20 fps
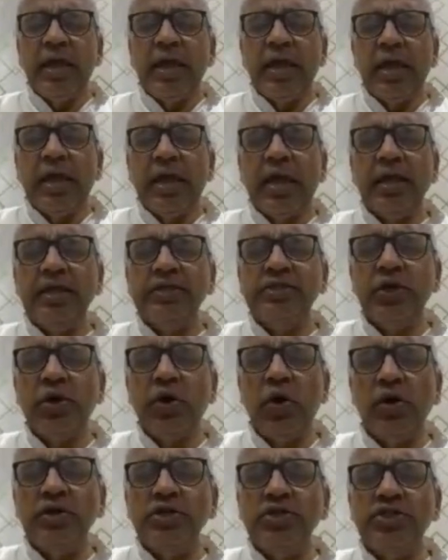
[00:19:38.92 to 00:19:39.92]
His
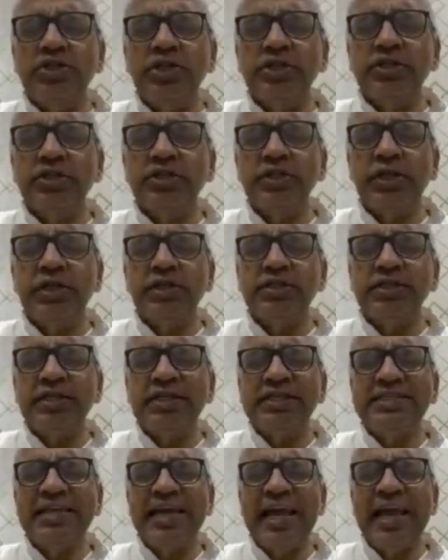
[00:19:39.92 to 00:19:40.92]
consciousness
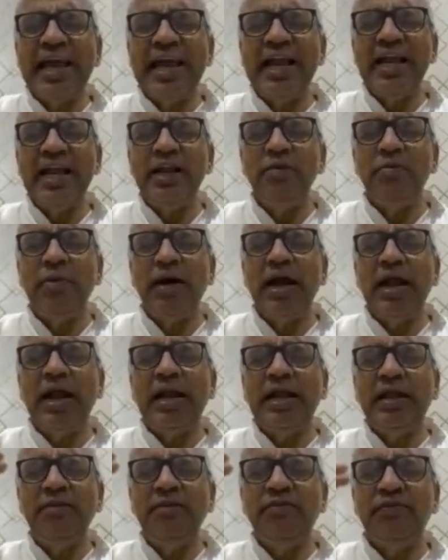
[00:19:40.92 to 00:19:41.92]
is held by
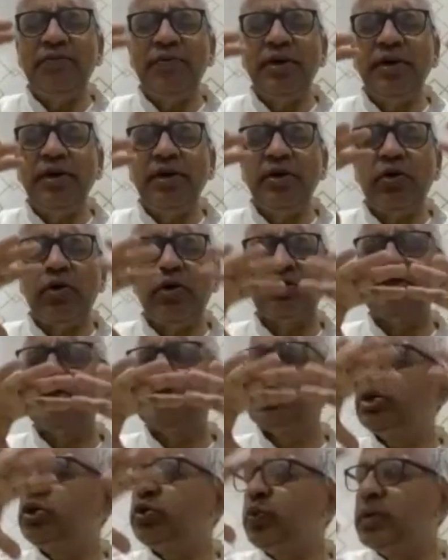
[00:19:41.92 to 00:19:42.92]
different
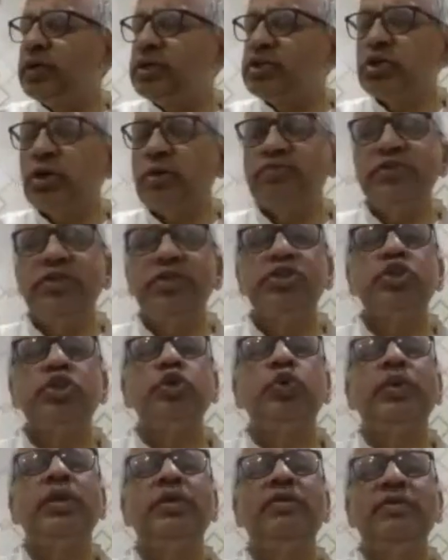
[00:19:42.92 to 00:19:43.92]
constituents of this
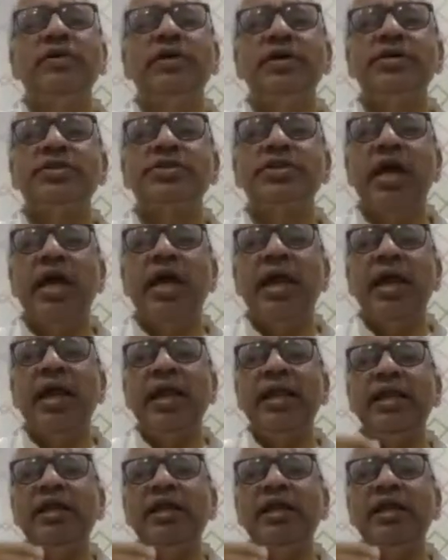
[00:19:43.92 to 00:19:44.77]
universe in